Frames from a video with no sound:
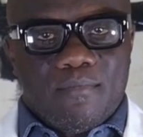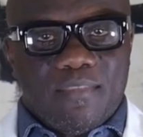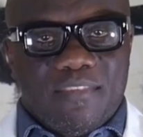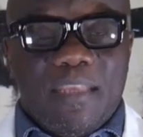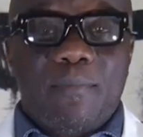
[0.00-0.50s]

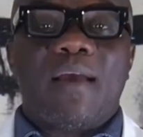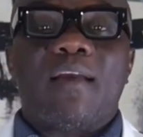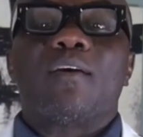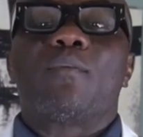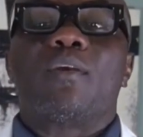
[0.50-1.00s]
The same
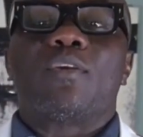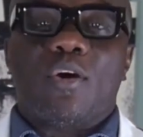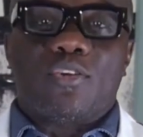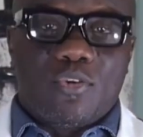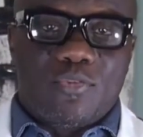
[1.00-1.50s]
mechanism is
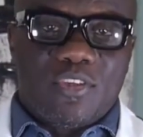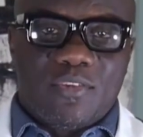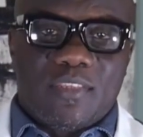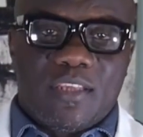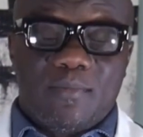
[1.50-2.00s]
also
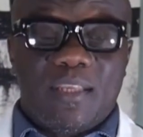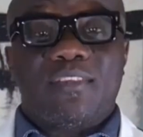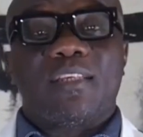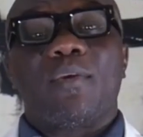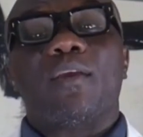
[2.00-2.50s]
observed in a man
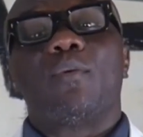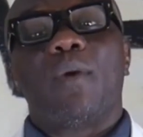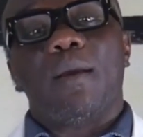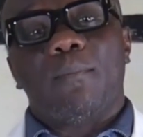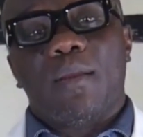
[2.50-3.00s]
suffering from
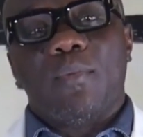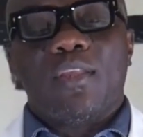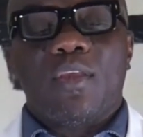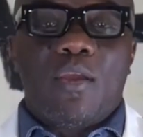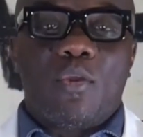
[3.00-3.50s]
high blood
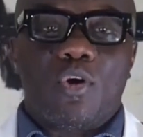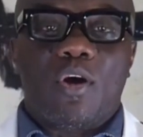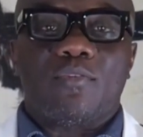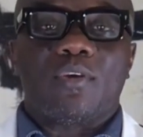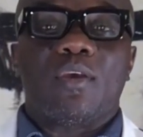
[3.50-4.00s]
pressure or
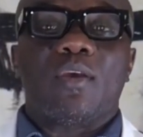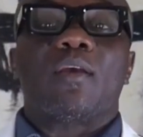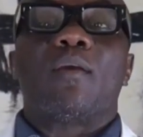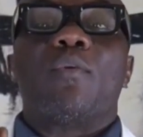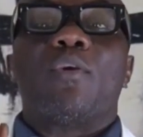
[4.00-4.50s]
heart
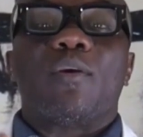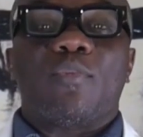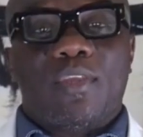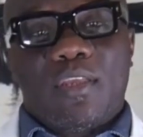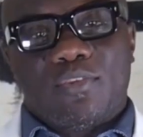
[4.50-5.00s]
failure for
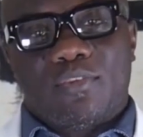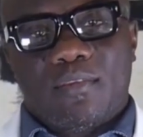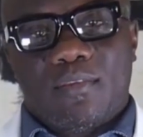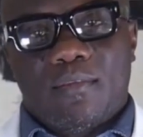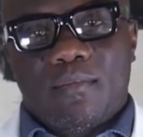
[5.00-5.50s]
several years,
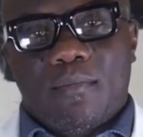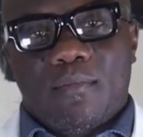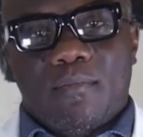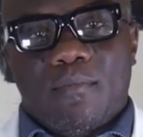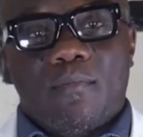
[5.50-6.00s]

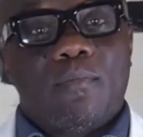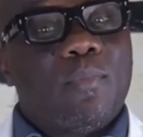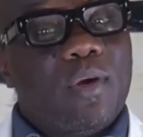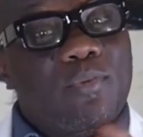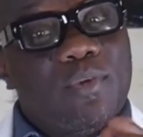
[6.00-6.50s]

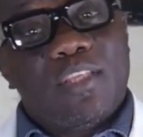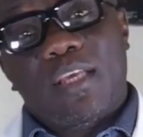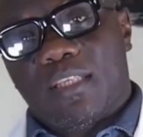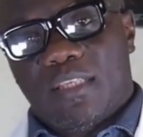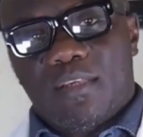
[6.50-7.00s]
where the
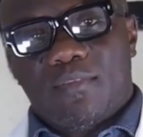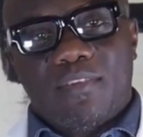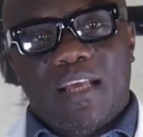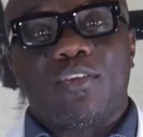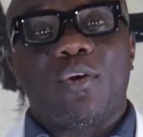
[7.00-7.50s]
rigidity of the
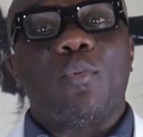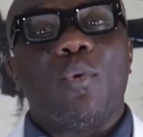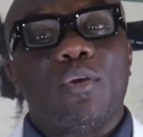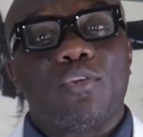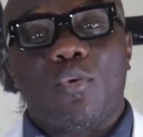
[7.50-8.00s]
vascular
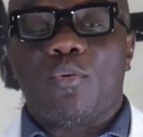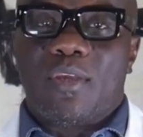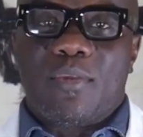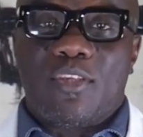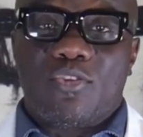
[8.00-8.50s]
walls or
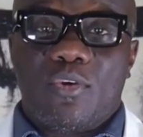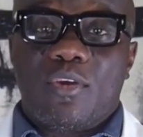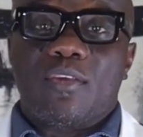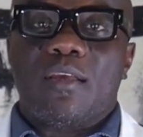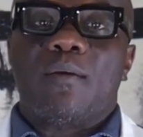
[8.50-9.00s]
rhythm
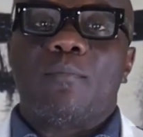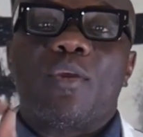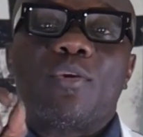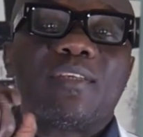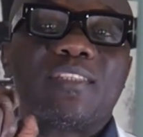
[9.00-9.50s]
disorders
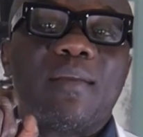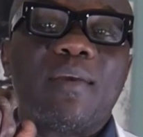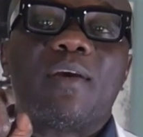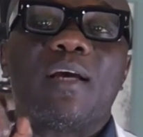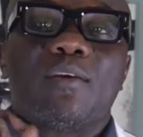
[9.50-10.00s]
produce the same
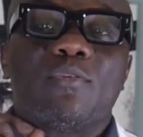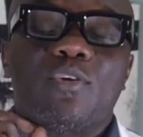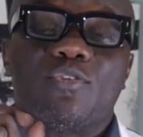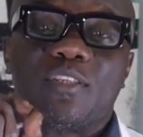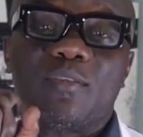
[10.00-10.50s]
effect of
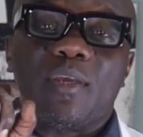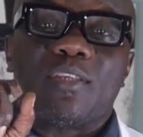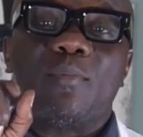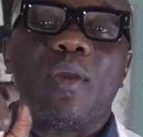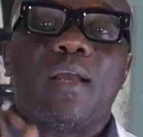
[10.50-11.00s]
reducing the
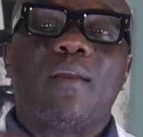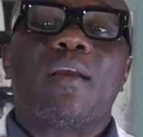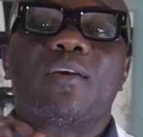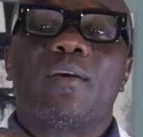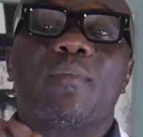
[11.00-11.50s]
blood supply
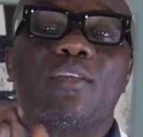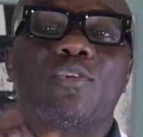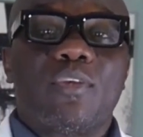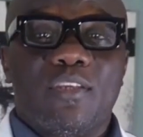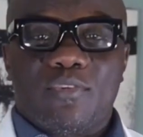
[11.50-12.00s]
to the
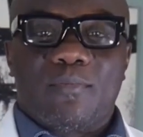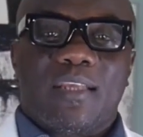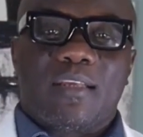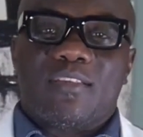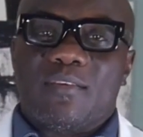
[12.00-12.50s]
vessels of the
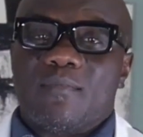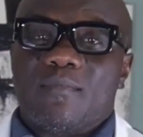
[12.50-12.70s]
penis.